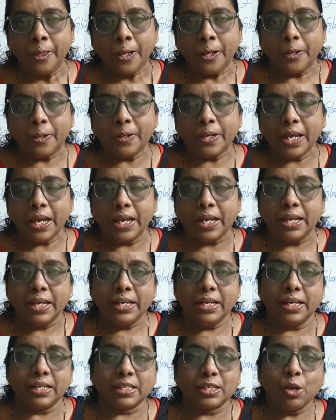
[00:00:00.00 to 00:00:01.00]
Okay,
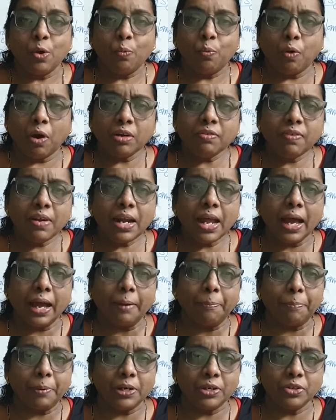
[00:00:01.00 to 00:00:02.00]
yes. What will
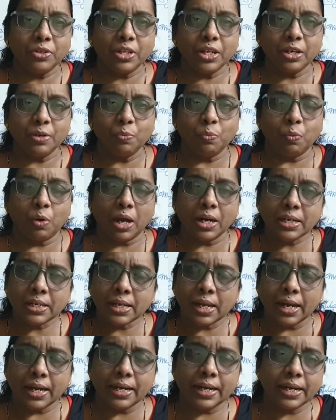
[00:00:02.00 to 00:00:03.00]
happen to the
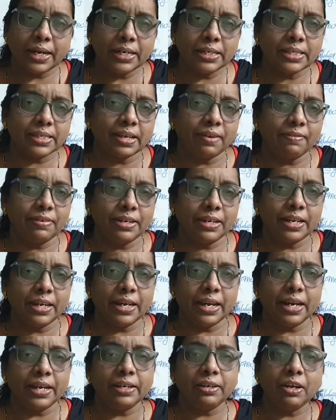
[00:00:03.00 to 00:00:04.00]

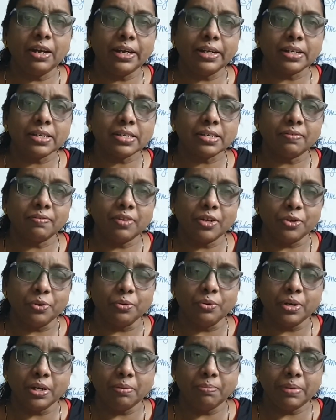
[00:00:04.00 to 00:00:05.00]
178 liters of the
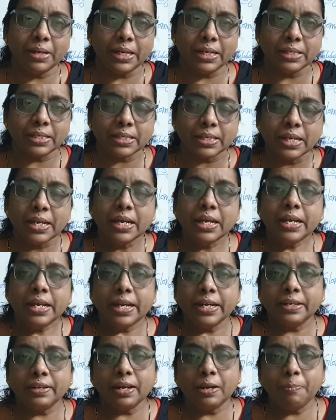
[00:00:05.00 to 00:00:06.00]
urine means
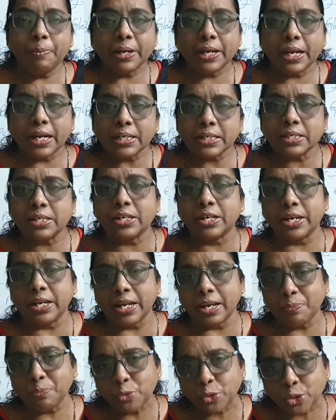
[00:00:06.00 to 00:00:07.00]
it will be gets
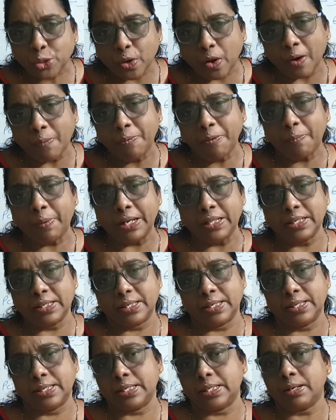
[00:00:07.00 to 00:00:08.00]
reabsorbed by the
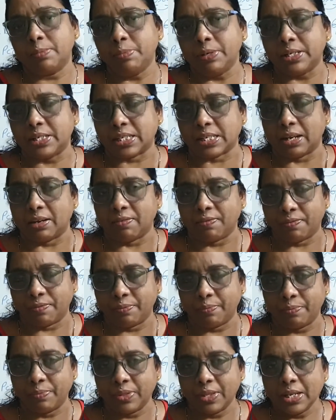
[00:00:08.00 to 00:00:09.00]
system itself.
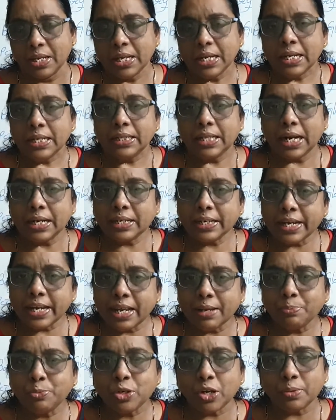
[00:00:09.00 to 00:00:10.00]
That
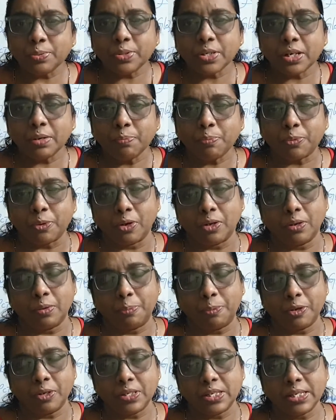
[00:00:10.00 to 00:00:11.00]
reabsorption
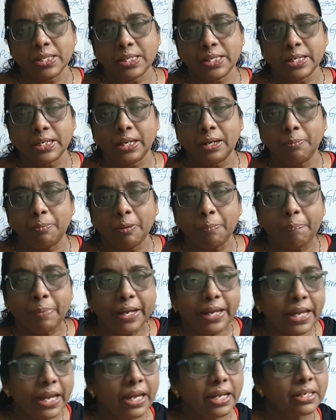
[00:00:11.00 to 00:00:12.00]
process it will be
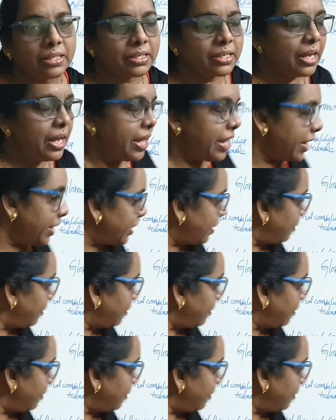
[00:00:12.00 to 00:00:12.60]
begins in